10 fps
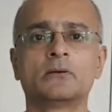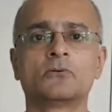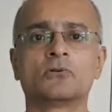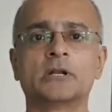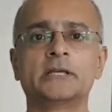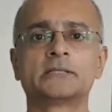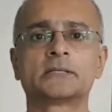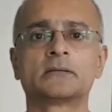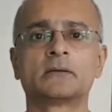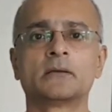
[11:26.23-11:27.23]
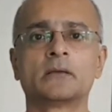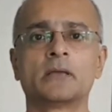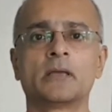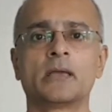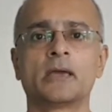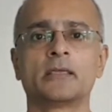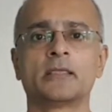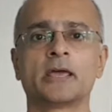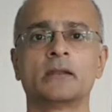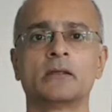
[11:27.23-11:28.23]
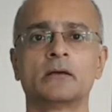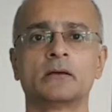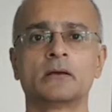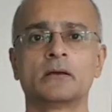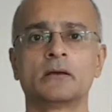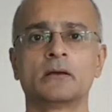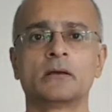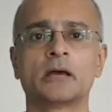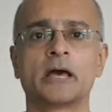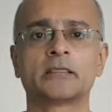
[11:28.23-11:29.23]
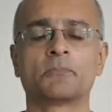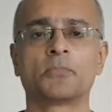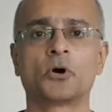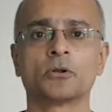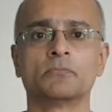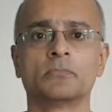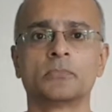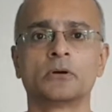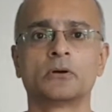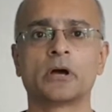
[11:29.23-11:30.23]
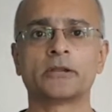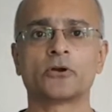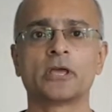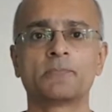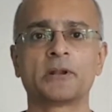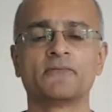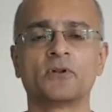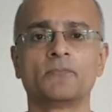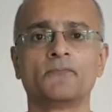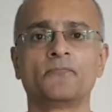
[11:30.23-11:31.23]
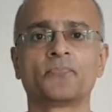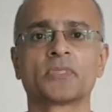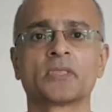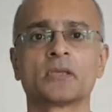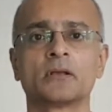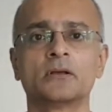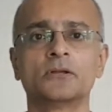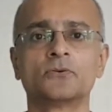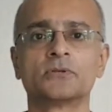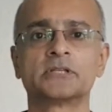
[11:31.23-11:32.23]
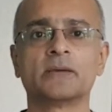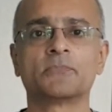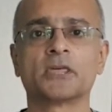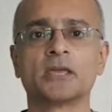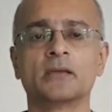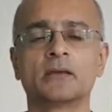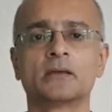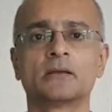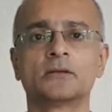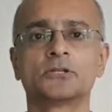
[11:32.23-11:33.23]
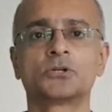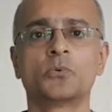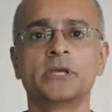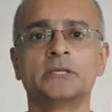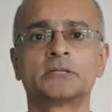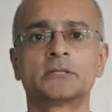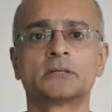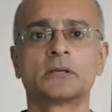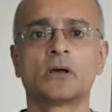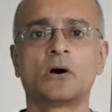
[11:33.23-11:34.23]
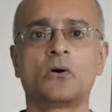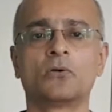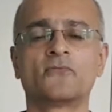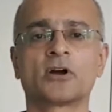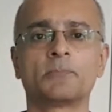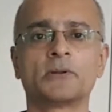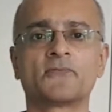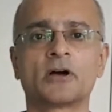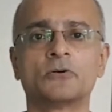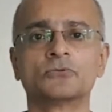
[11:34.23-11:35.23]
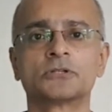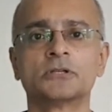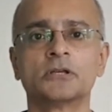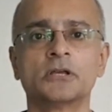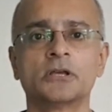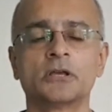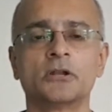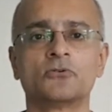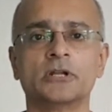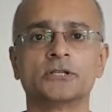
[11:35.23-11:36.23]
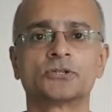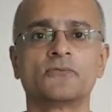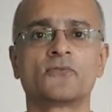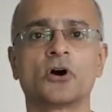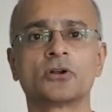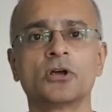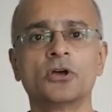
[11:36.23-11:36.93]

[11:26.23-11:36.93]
Release. And then at the bottom, at your hip level, do the same thing. Squeeze, hold for a couple of counts, and release. So you've got